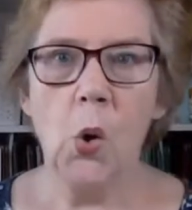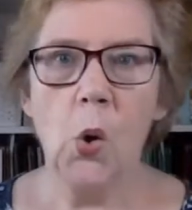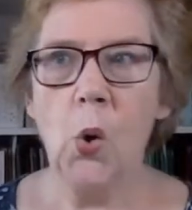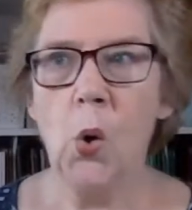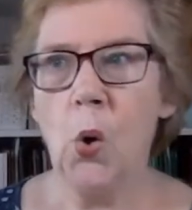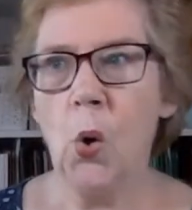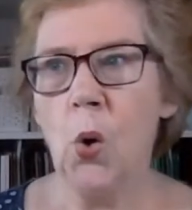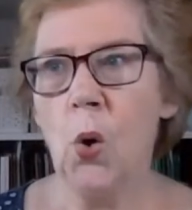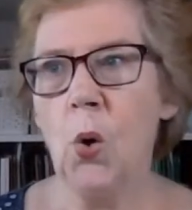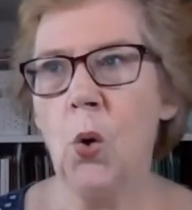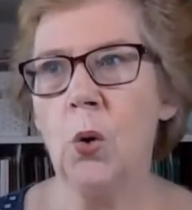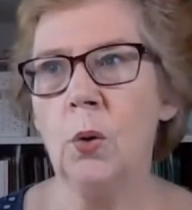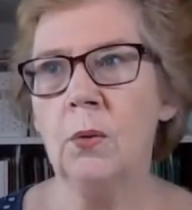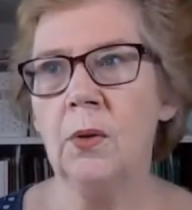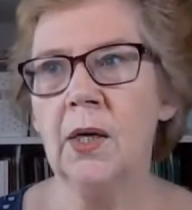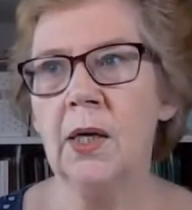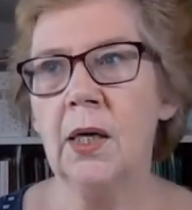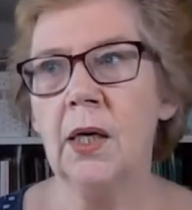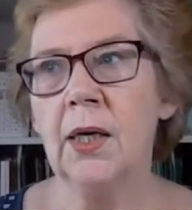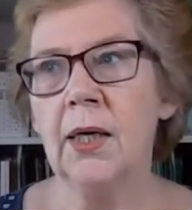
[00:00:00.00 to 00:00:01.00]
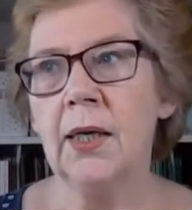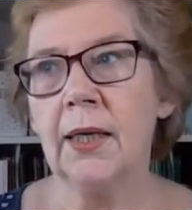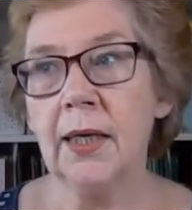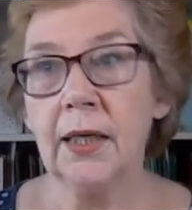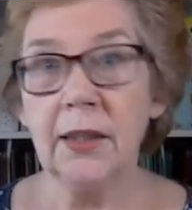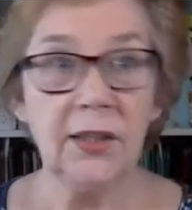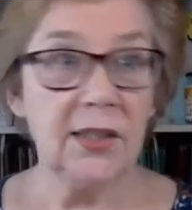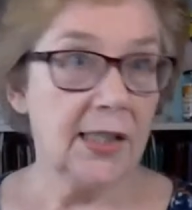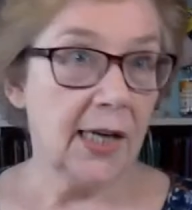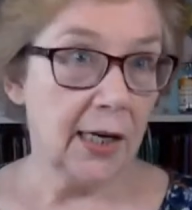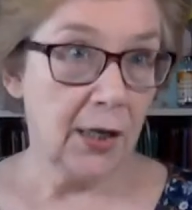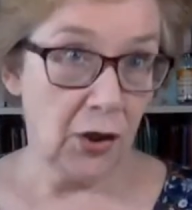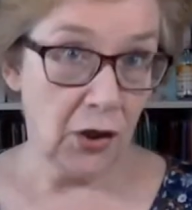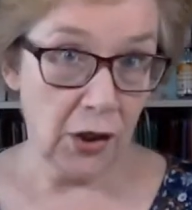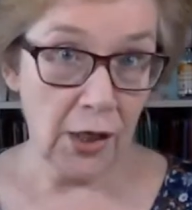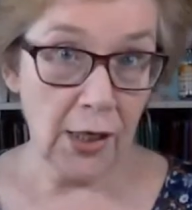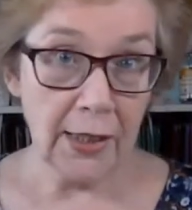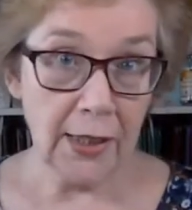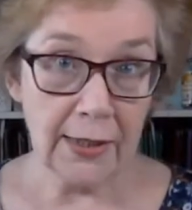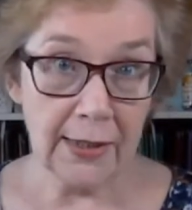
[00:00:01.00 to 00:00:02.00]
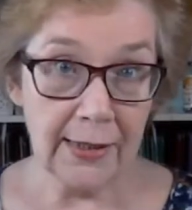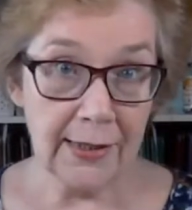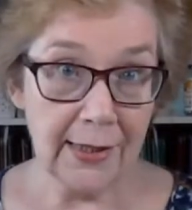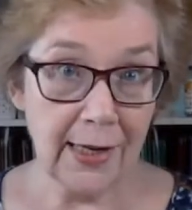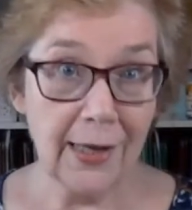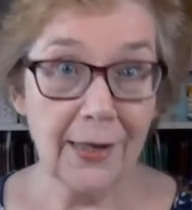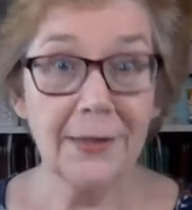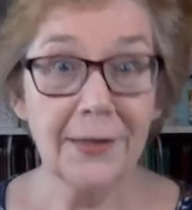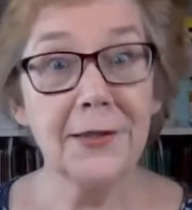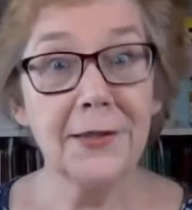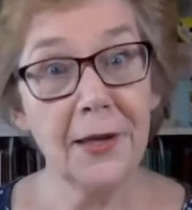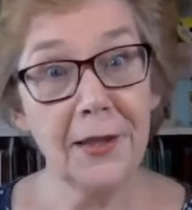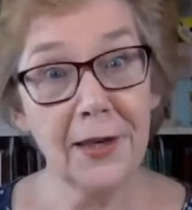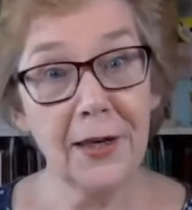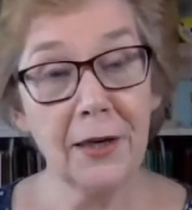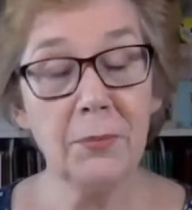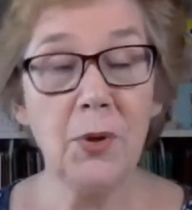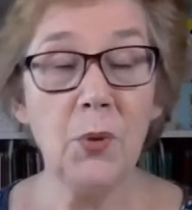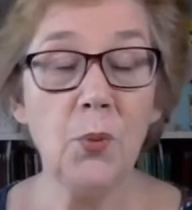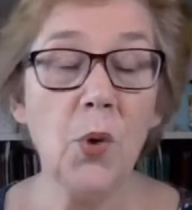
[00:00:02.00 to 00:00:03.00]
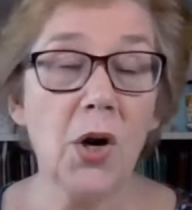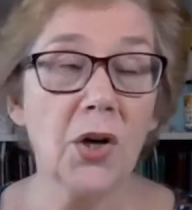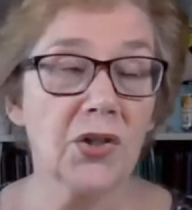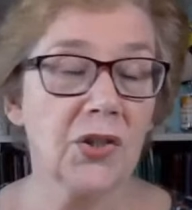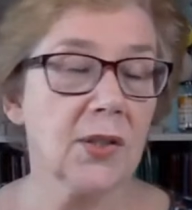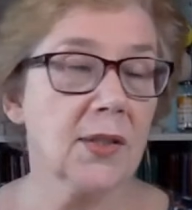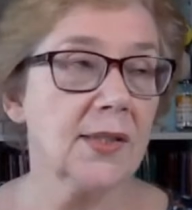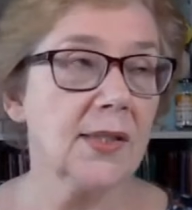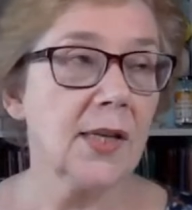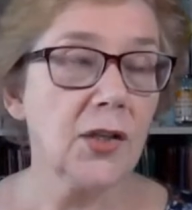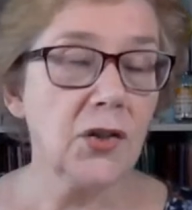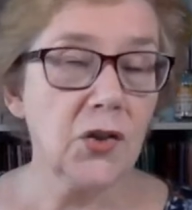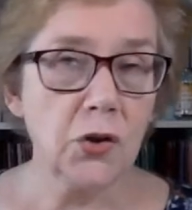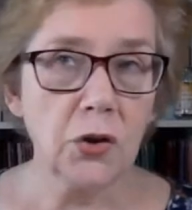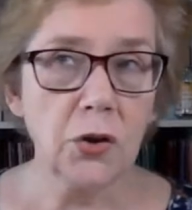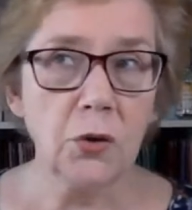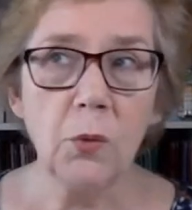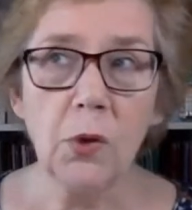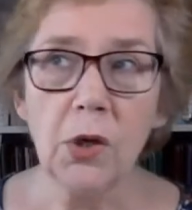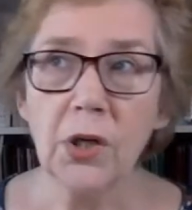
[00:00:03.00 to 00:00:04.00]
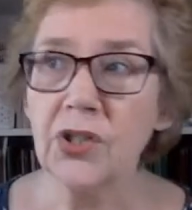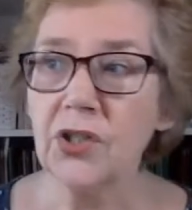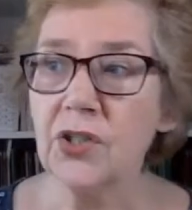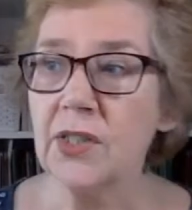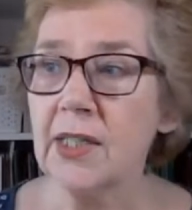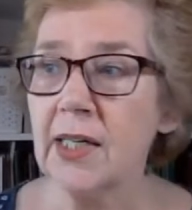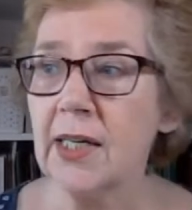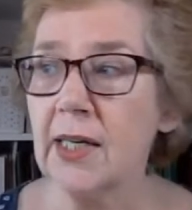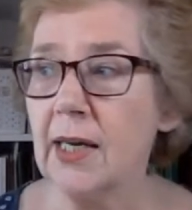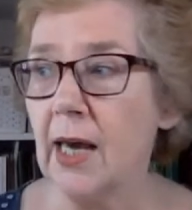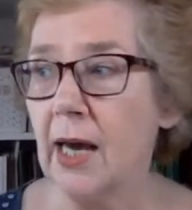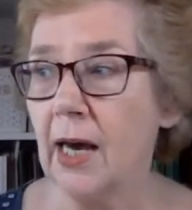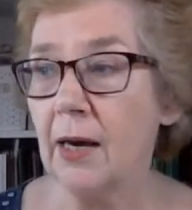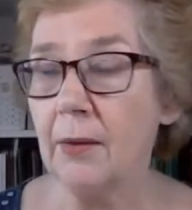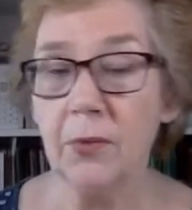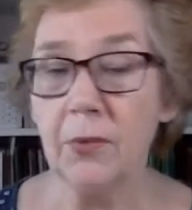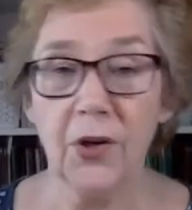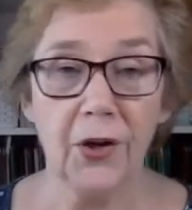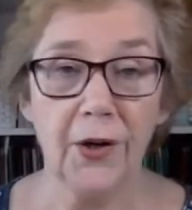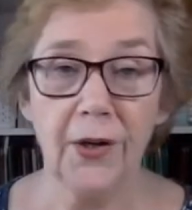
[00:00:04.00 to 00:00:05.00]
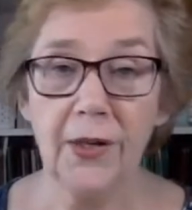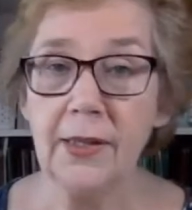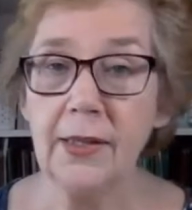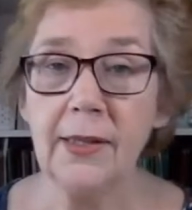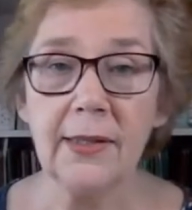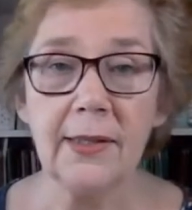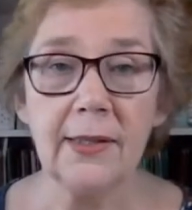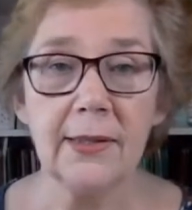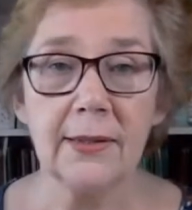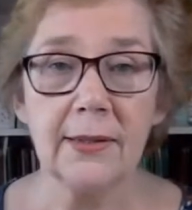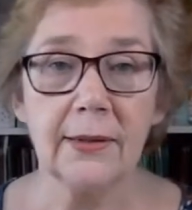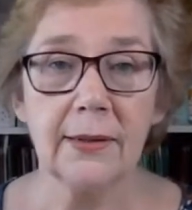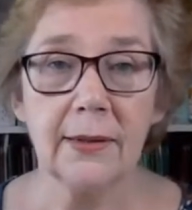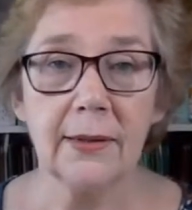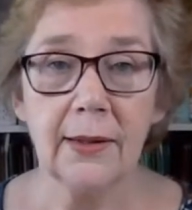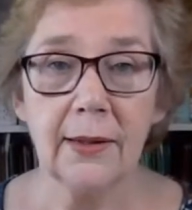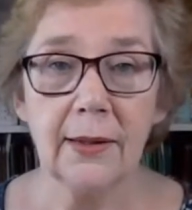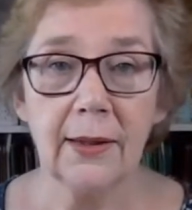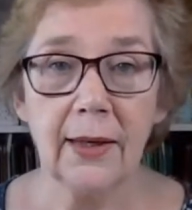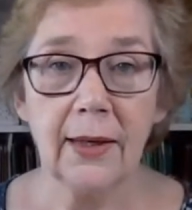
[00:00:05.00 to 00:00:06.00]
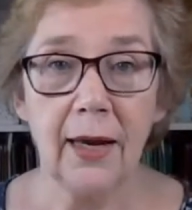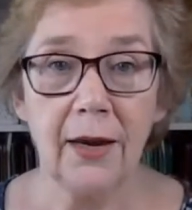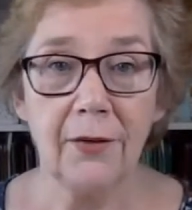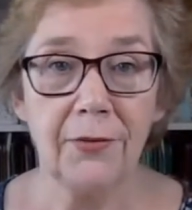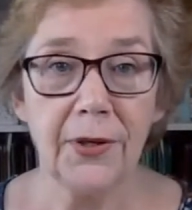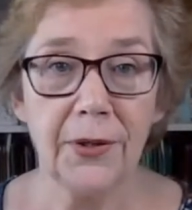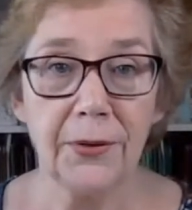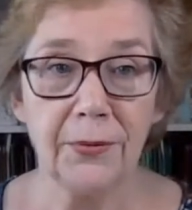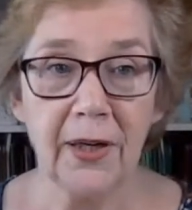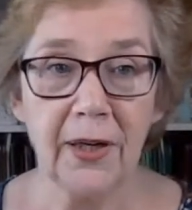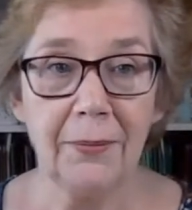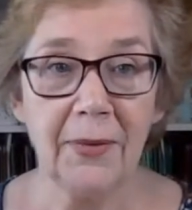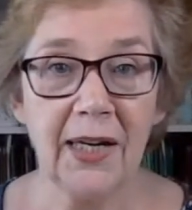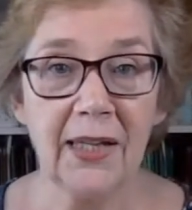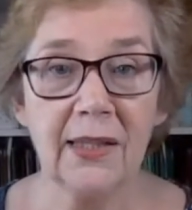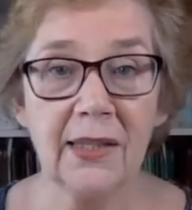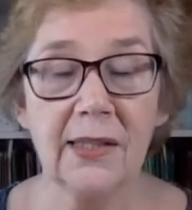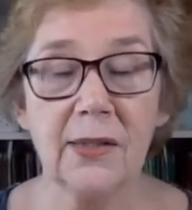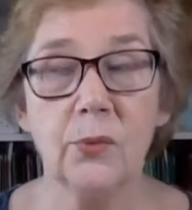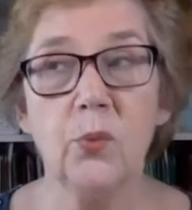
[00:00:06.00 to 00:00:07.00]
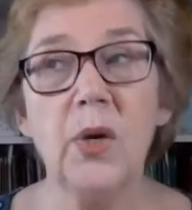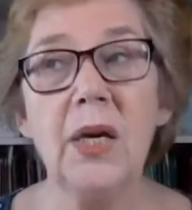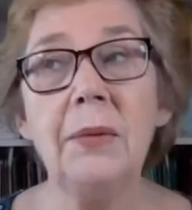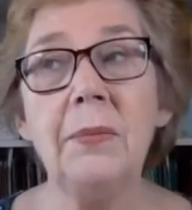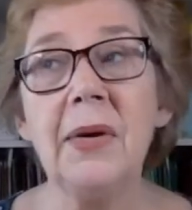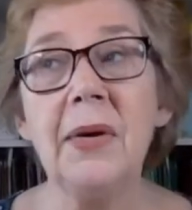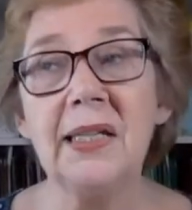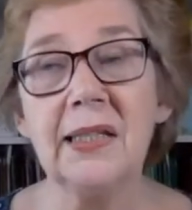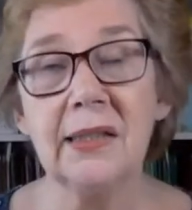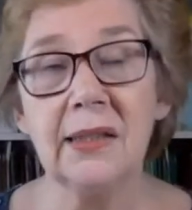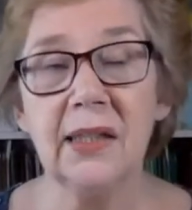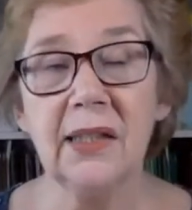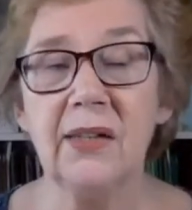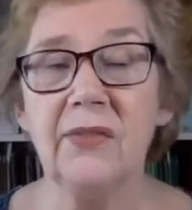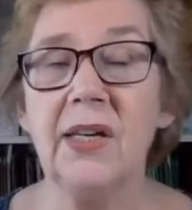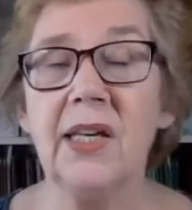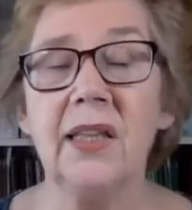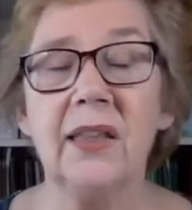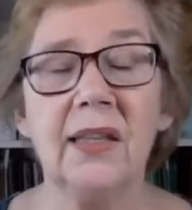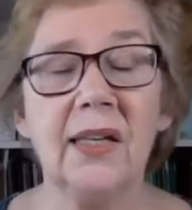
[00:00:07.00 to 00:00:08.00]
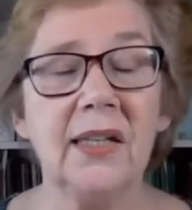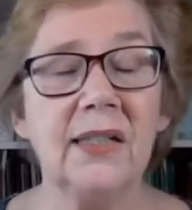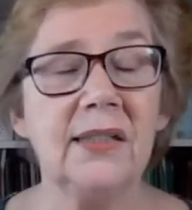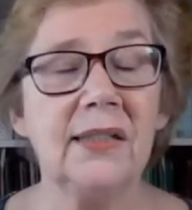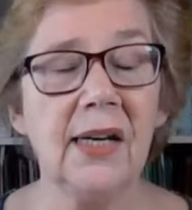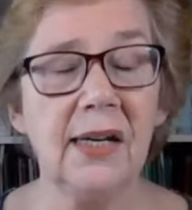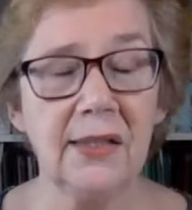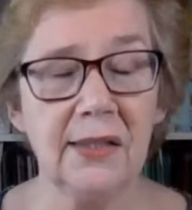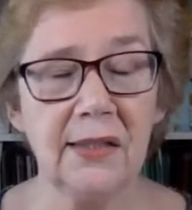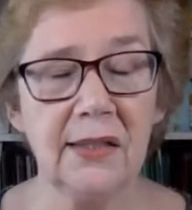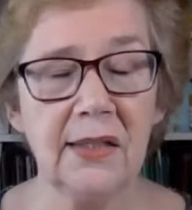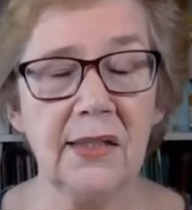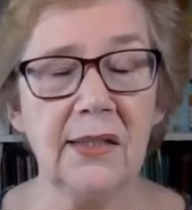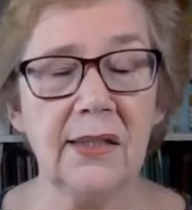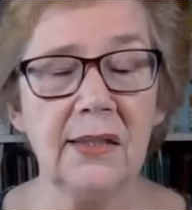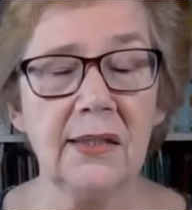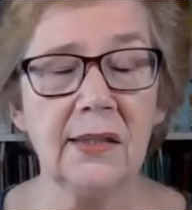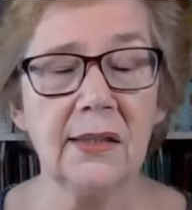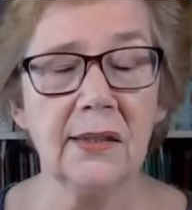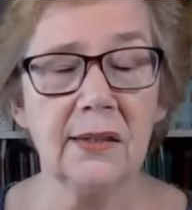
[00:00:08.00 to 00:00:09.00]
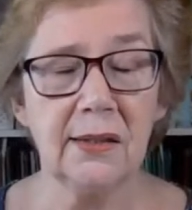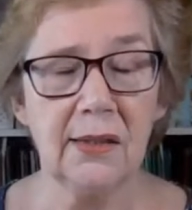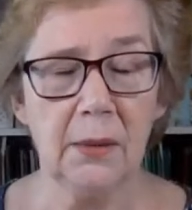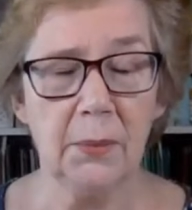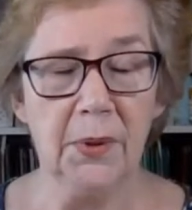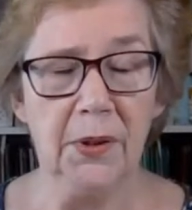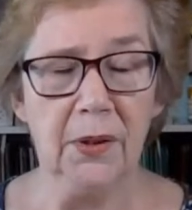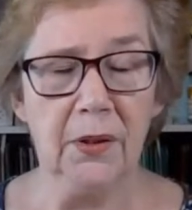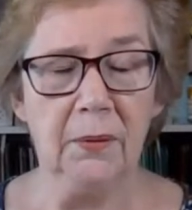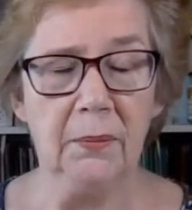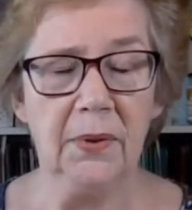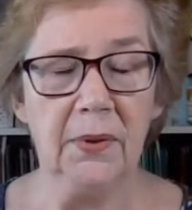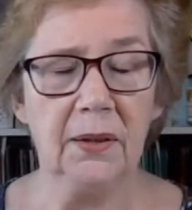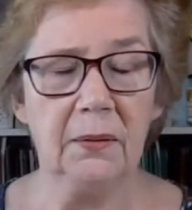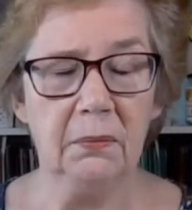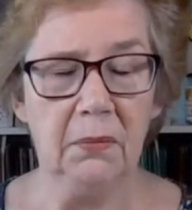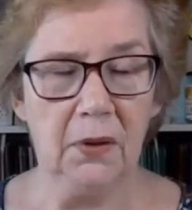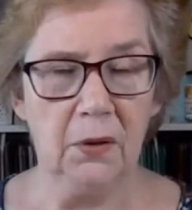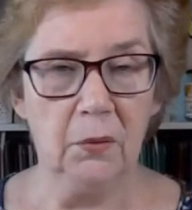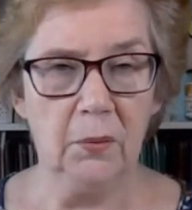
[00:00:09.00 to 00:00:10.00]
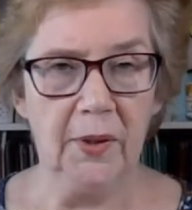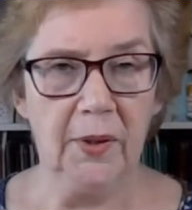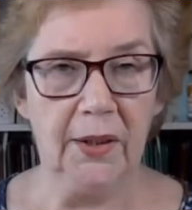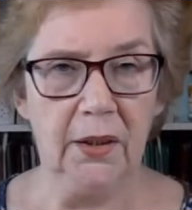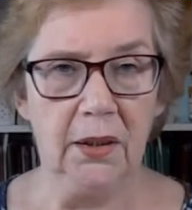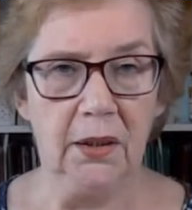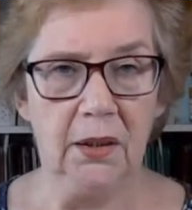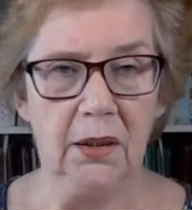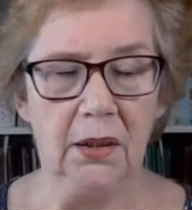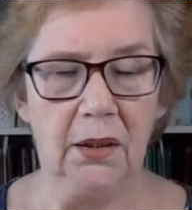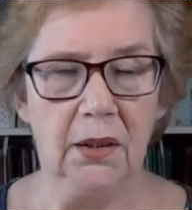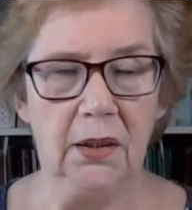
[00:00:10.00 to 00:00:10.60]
Or can you take your curtains down so they can be washed? Because I do wash the um, curtains every three months. We must live in the dustiest suburb in Melbourne.